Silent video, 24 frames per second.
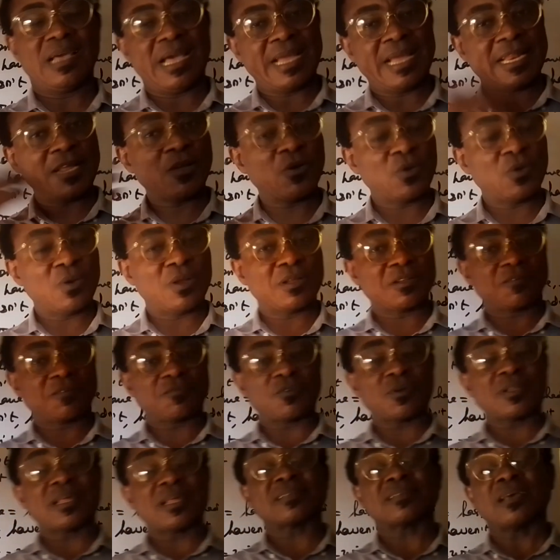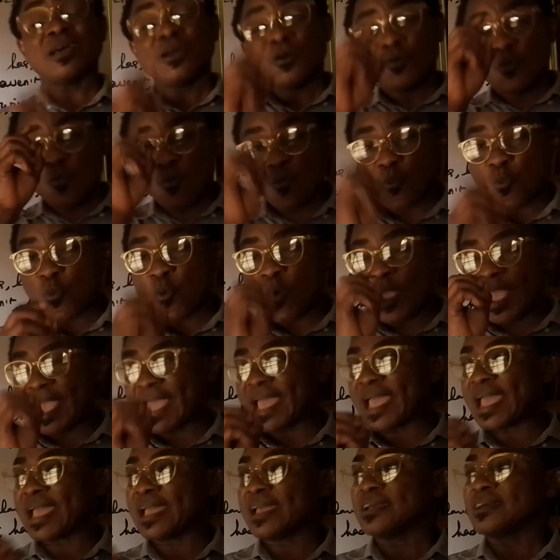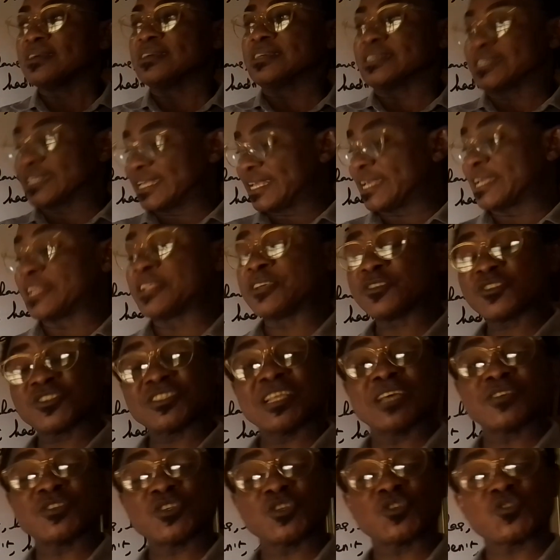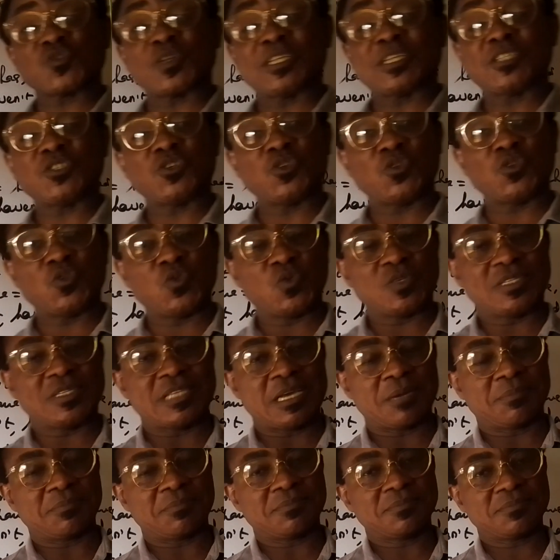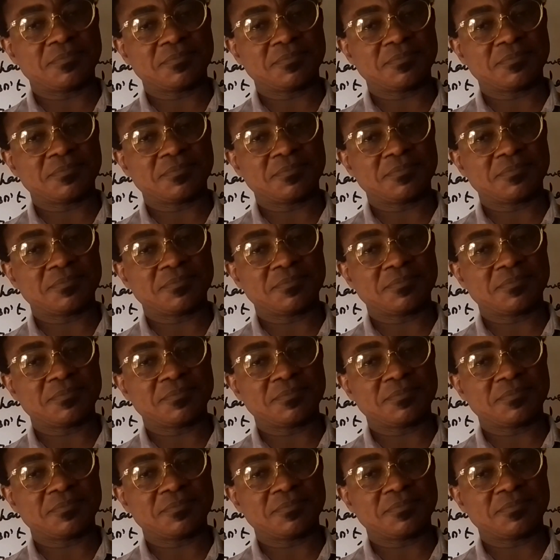and a whole lot of others, where it is necessary to use them.